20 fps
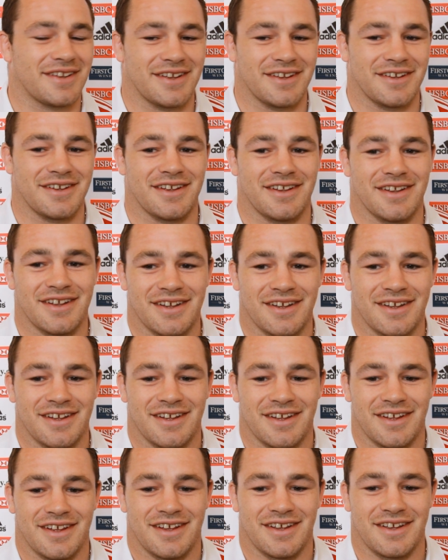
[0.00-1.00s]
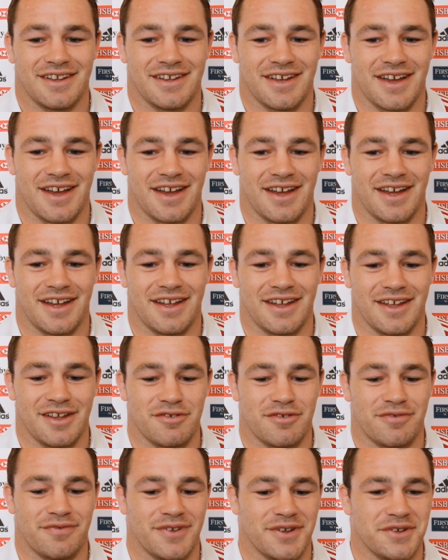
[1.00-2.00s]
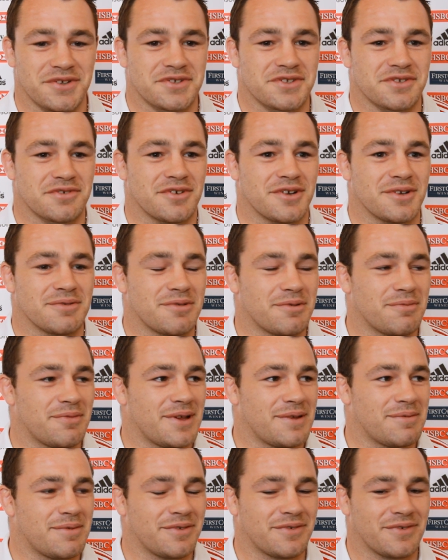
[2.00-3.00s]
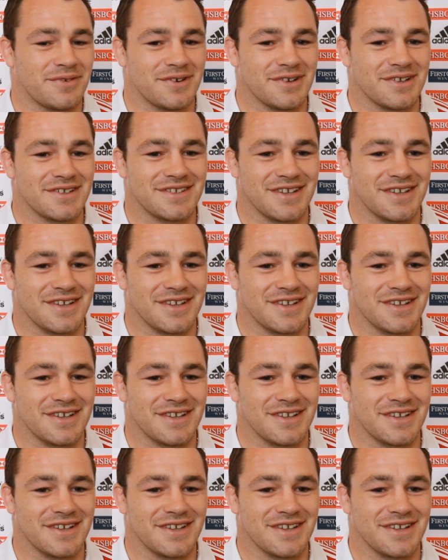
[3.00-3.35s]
He refused to room with me before,